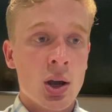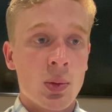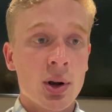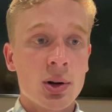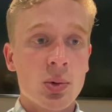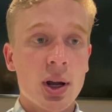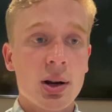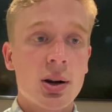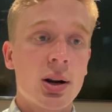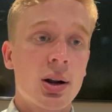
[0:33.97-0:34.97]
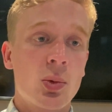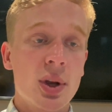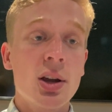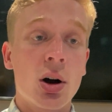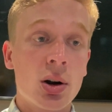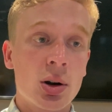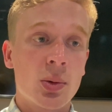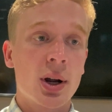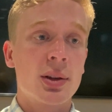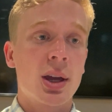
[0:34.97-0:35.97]
We are
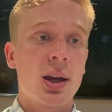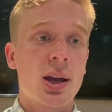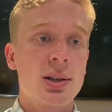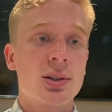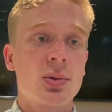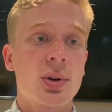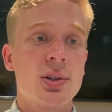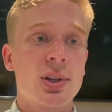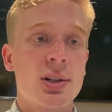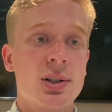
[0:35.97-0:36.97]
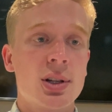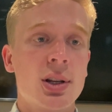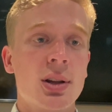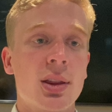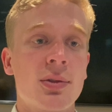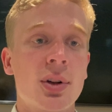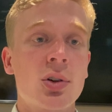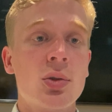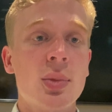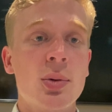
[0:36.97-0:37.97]
aware that as an organization that the
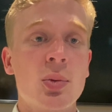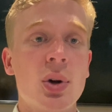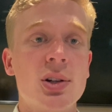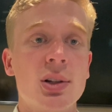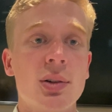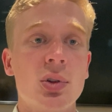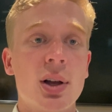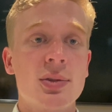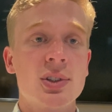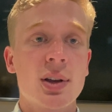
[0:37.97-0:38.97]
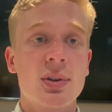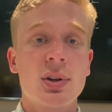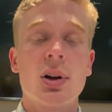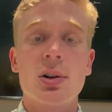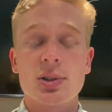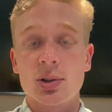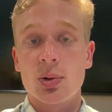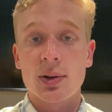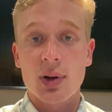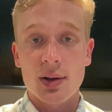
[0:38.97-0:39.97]
federal minimum wage level of
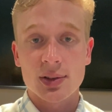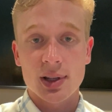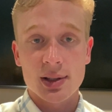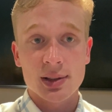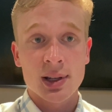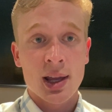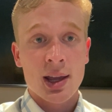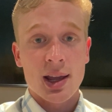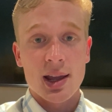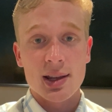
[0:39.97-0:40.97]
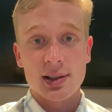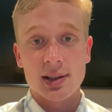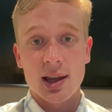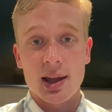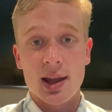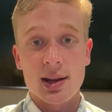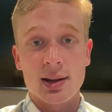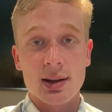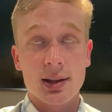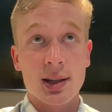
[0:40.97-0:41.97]
$7.25
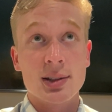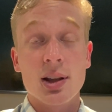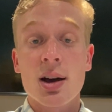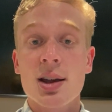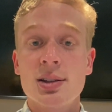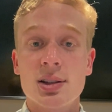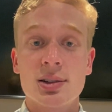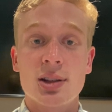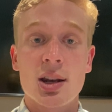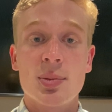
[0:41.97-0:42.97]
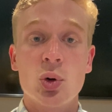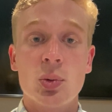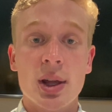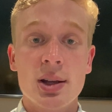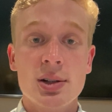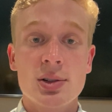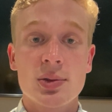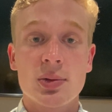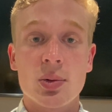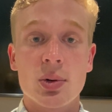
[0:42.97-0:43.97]
is not a sustainable wage
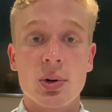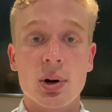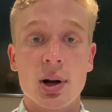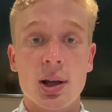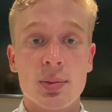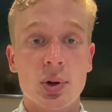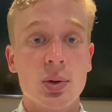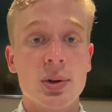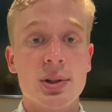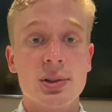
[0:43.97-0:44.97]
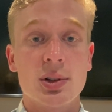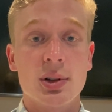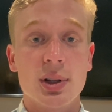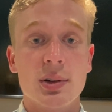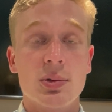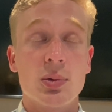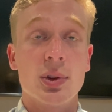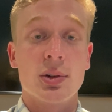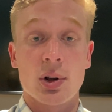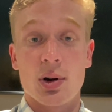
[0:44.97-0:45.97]
for employees to live with
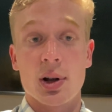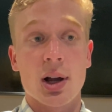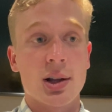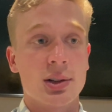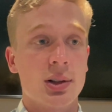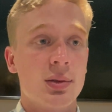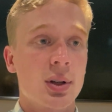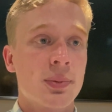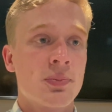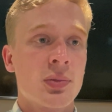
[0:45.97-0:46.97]
the current cost of living.